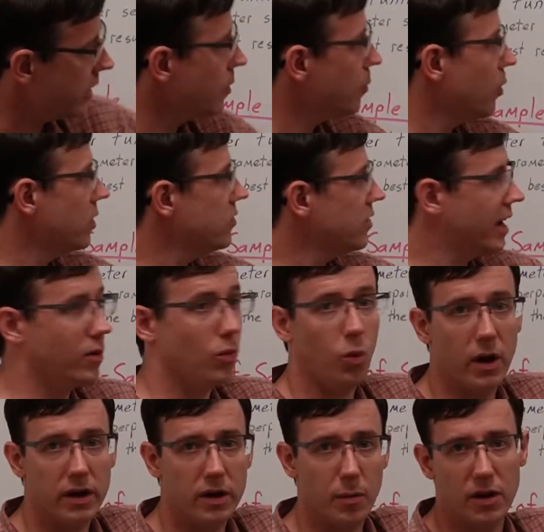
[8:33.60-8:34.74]
inputs and
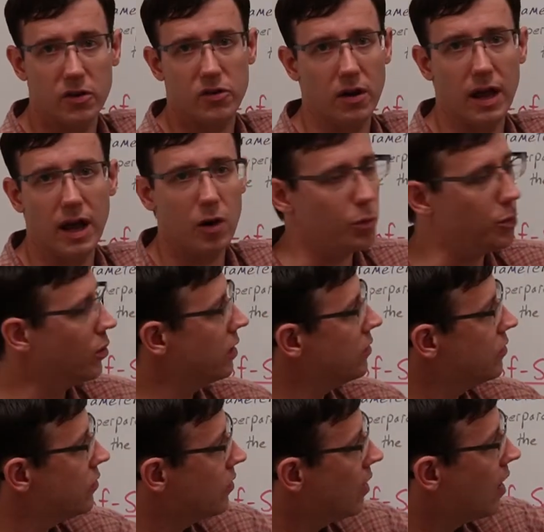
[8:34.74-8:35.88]
one-dimensional
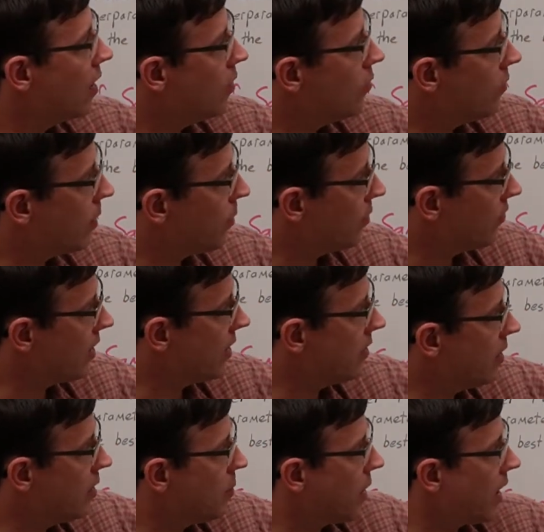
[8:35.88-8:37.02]
outputs
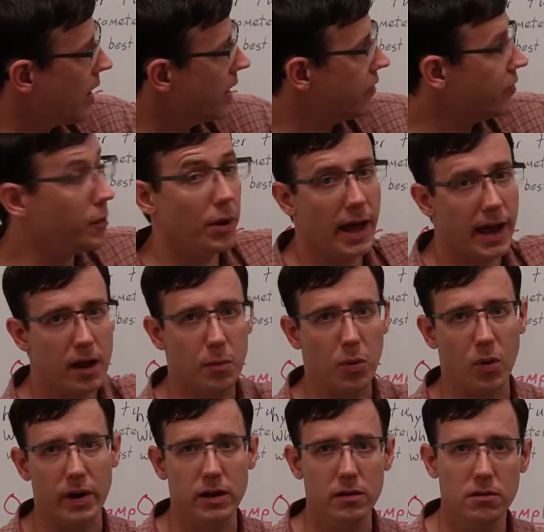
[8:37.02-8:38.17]
represented by the black
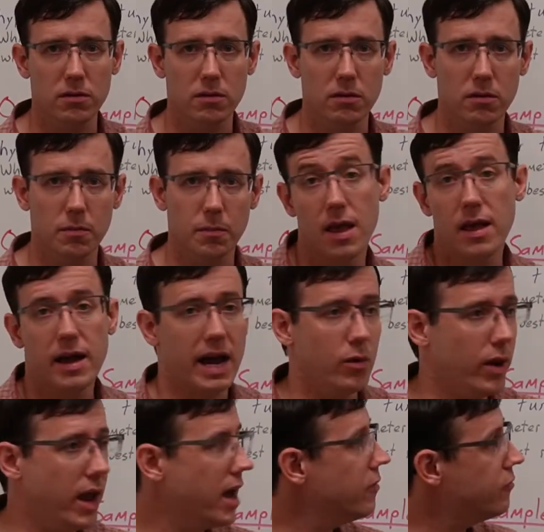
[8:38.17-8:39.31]
points, and
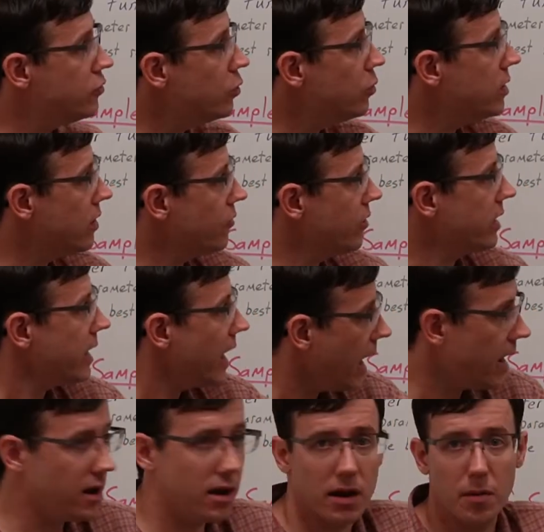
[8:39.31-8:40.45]
we have two different
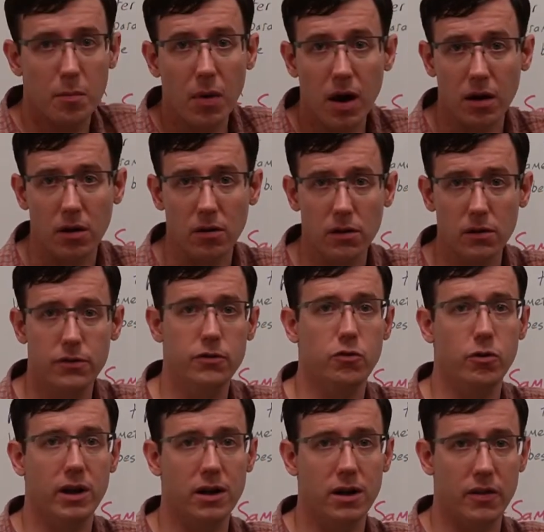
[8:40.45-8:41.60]
candidate models
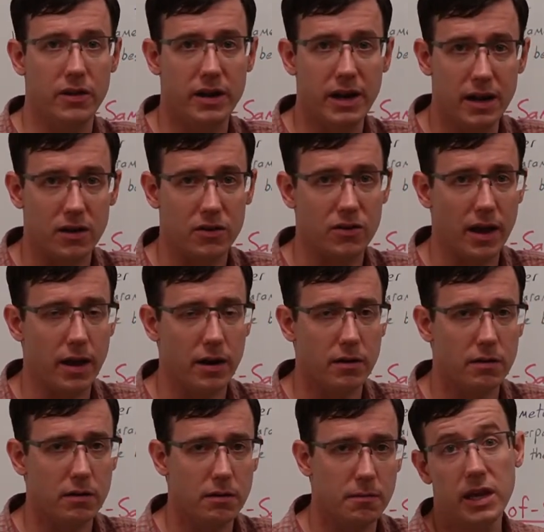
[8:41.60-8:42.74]
trained on the data set.
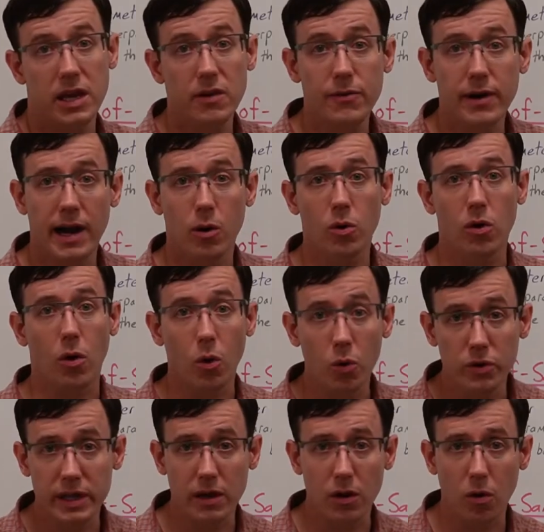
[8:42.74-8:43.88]
If our
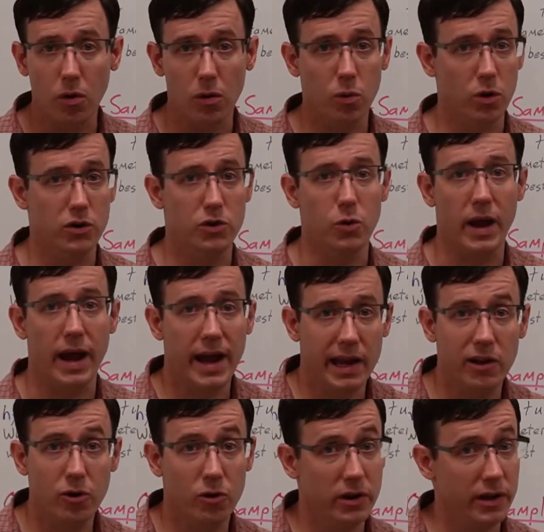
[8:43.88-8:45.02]
only goal were to
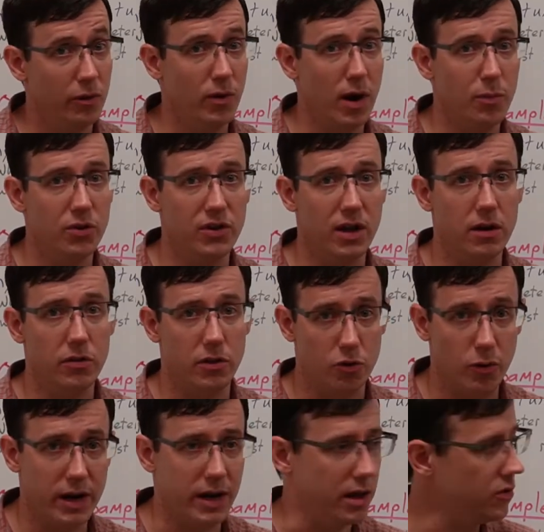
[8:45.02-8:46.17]
accurately represent the
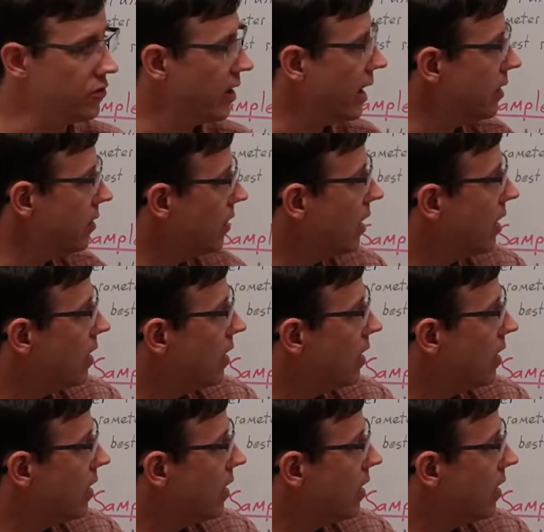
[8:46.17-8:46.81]
training set,